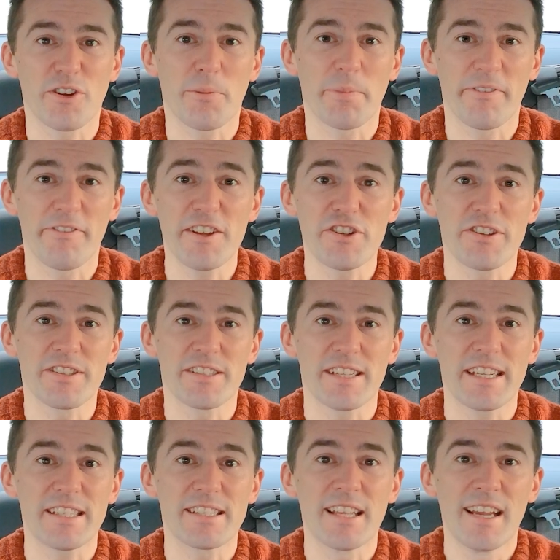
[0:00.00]
top
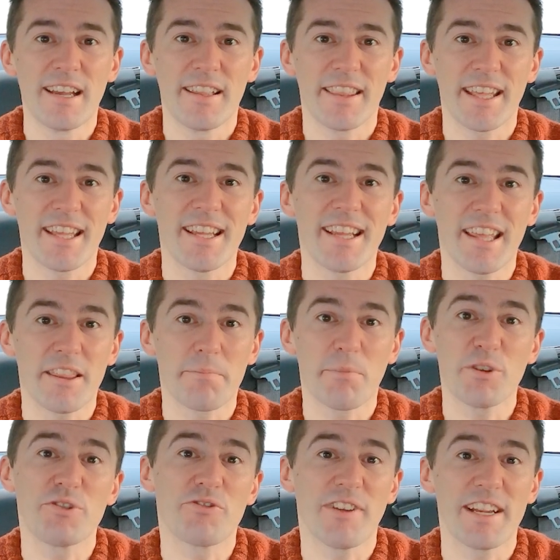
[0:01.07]
efficiencies, they can get the
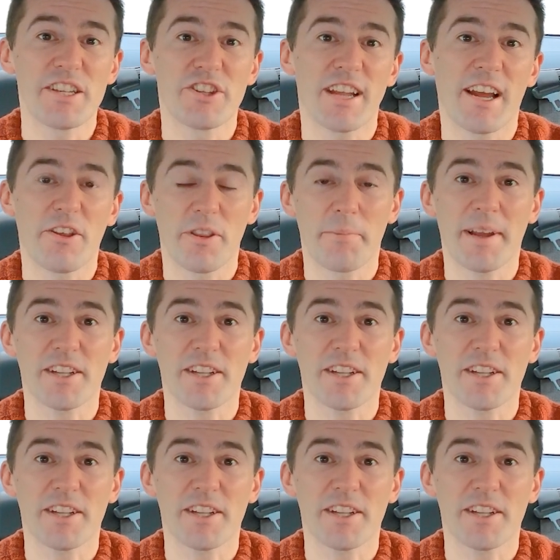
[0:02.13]
most range out the